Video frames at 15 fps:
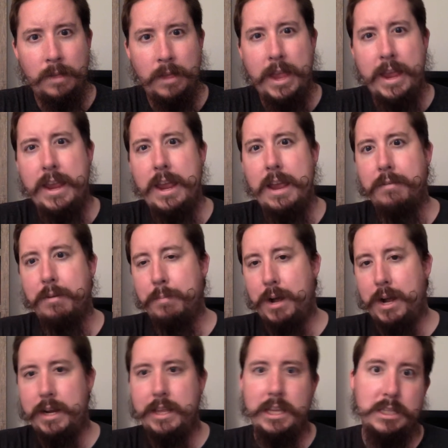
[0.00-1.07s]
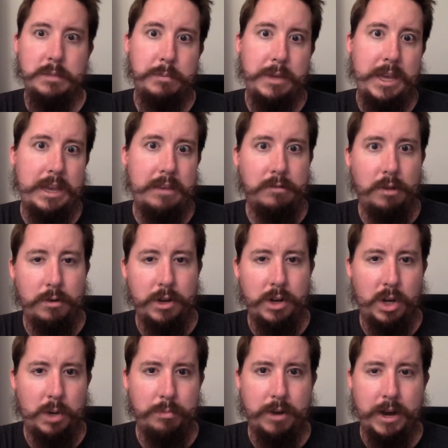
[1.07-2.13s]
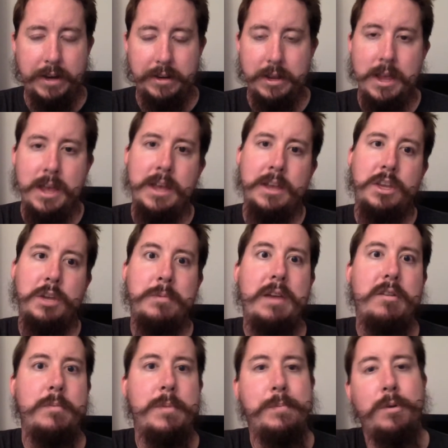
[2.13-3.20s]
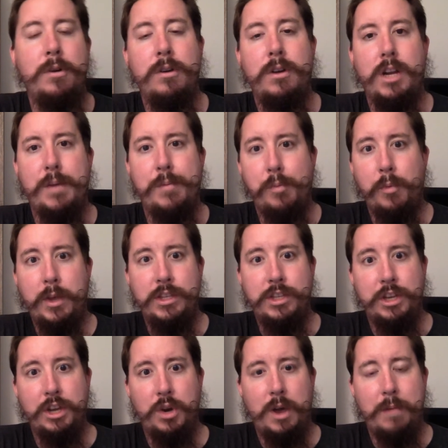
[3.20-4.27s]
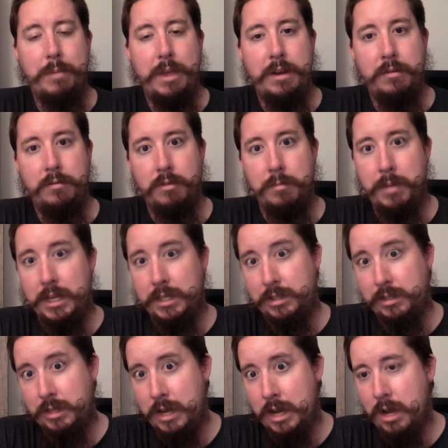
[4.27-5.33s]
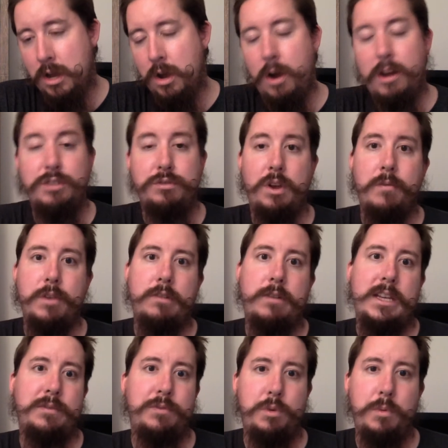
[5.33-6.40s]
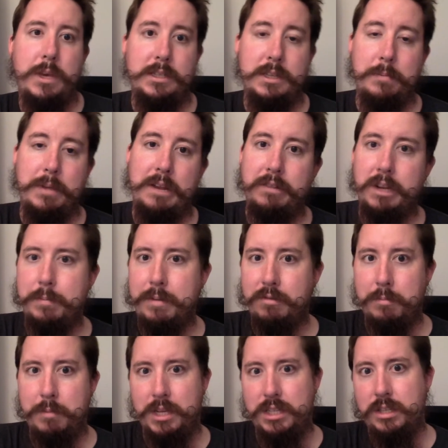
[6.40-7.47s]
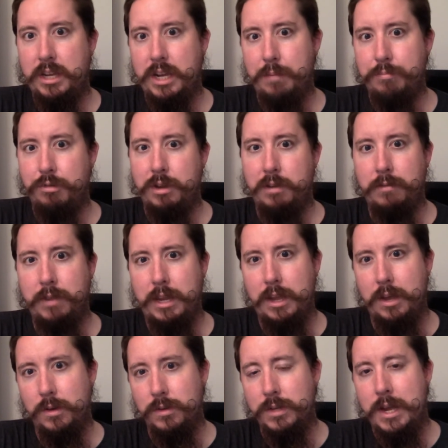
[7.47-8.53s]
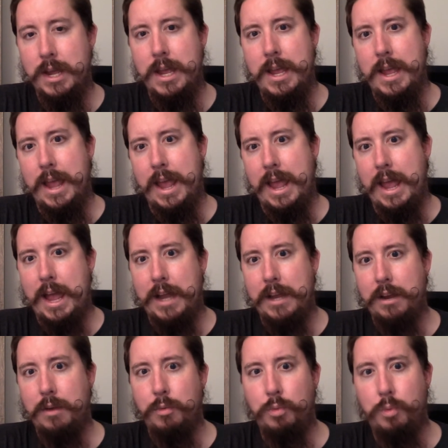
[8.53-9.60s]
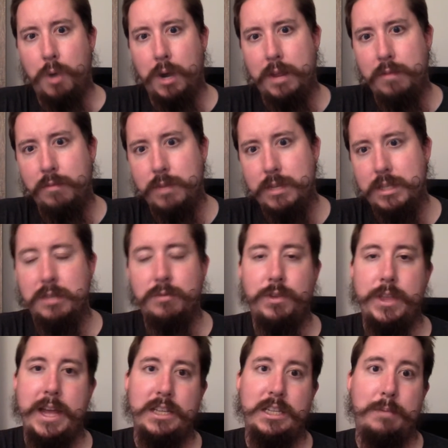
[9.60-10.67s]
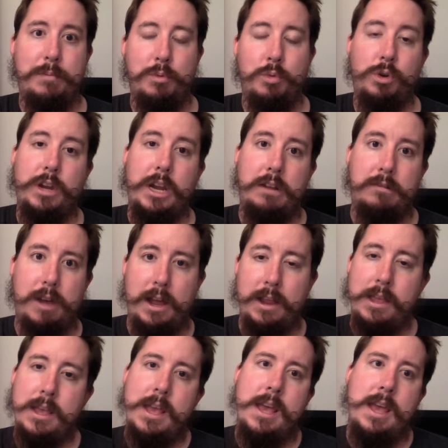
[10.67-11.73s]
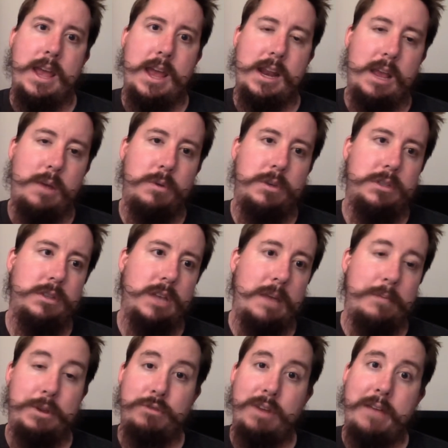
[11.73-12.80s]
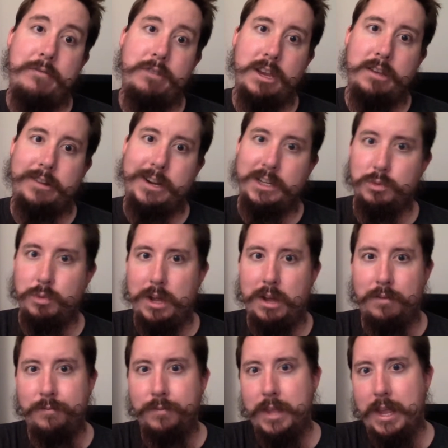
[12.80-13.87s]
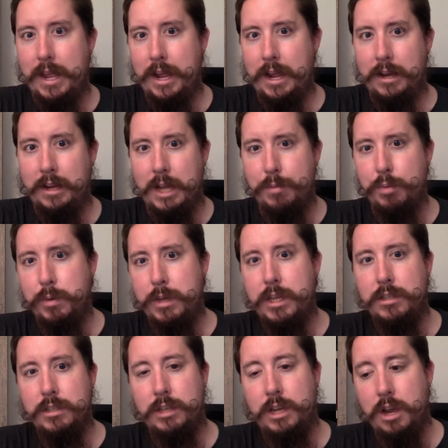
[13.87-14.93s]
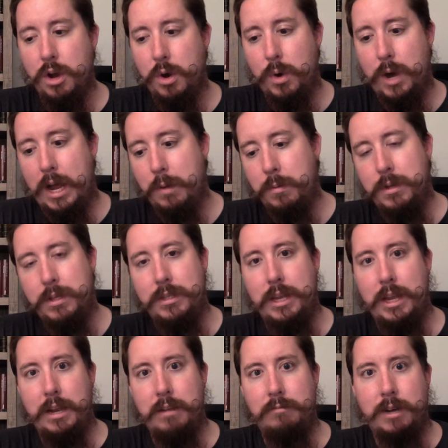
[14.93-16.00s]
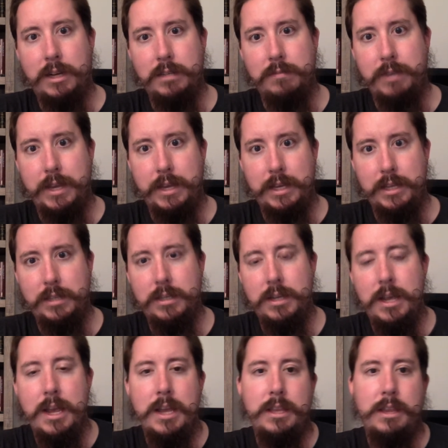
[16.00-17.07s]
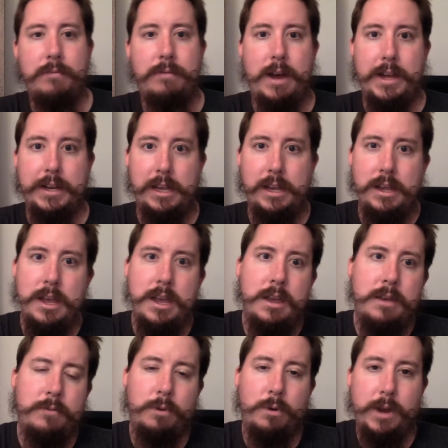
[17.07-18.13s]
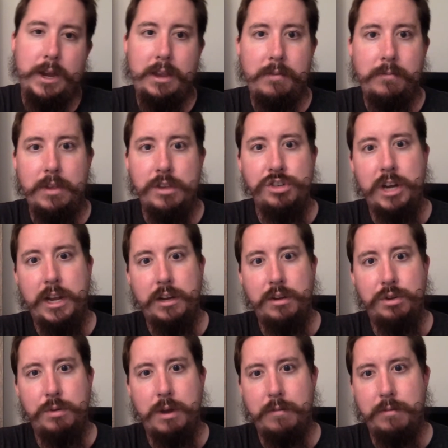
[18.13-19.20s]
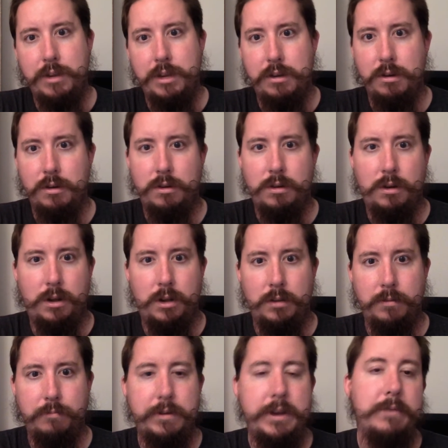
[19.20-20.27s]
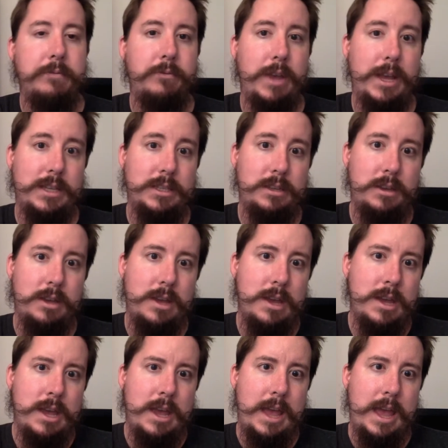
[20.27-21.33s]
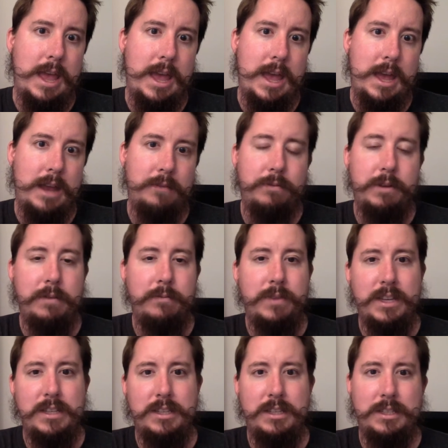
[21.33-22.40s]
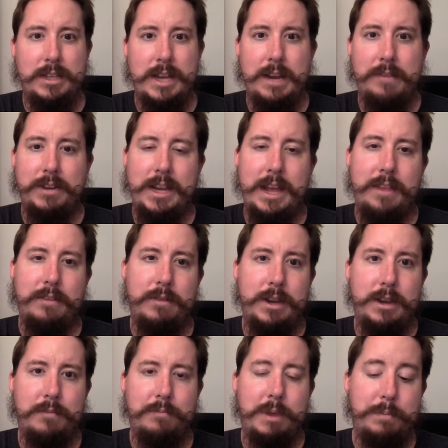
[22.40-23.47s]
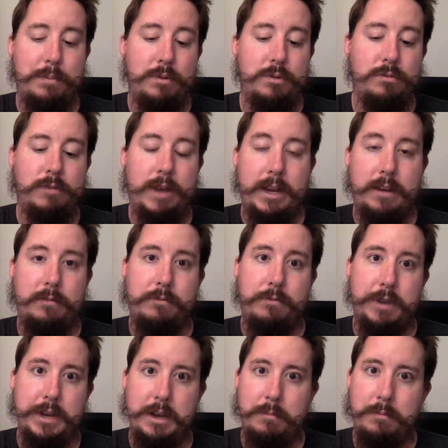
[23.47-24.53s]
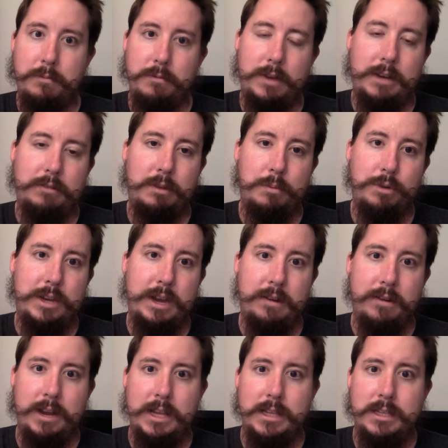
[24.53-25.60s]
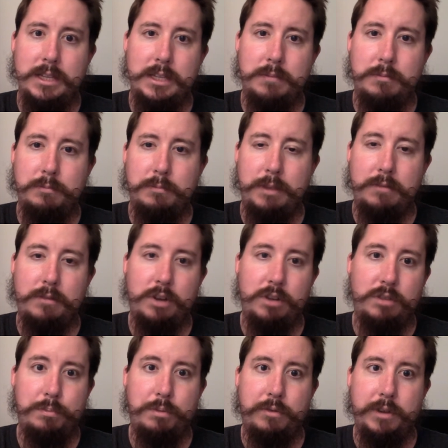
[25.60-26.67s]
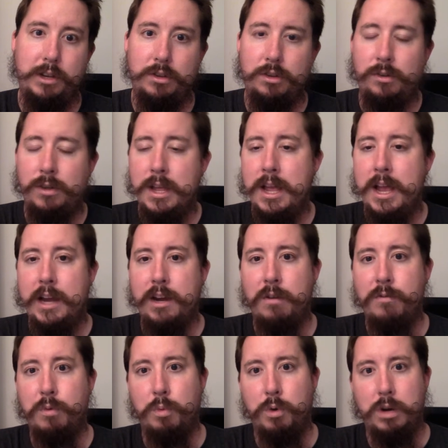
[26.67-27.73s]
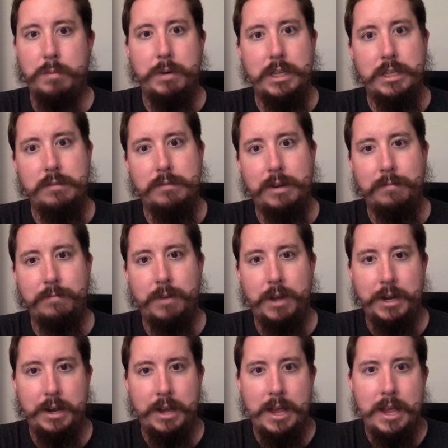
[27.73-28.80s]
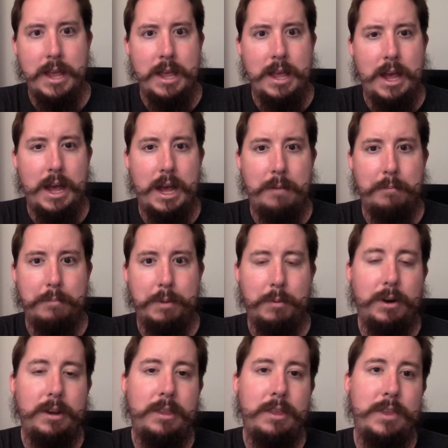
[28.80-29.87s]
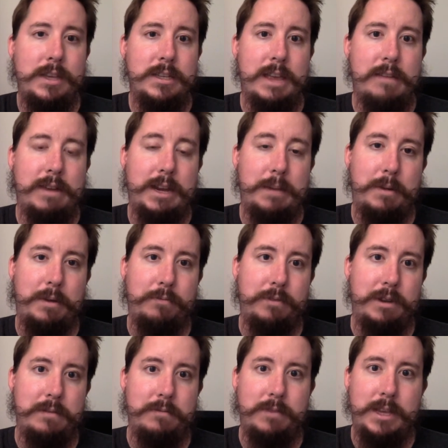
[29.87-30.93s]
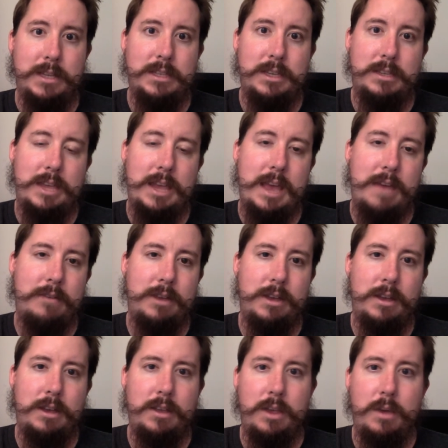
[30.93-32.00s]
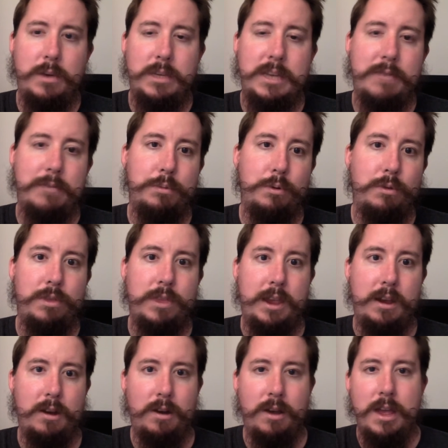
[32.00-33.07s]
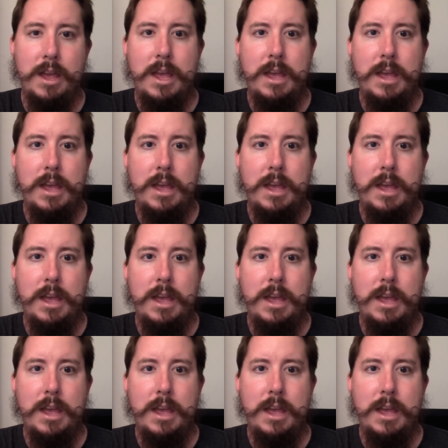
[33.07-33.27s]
Hey everybody, it's me, Logan Albright. You may remember a couple weeks ago I've been remiss, or actually over the last few weeks I've been a little bit remiss in uploading videos, and one of the reasons for that is I've been working a lot, and I was I've been traveling a lot as well. And a couple weekends ago I was in Las Vegas, Nevada, for a convention I go to every year called Freedom Fest. And Freedom Fest is kind of a gathering of people who like freedom, a lot of libertarians. It's largely political. I go for work, but it's a lot of fun. Um, but one of the things I like about Freedom Fest is they have a they always have a booth there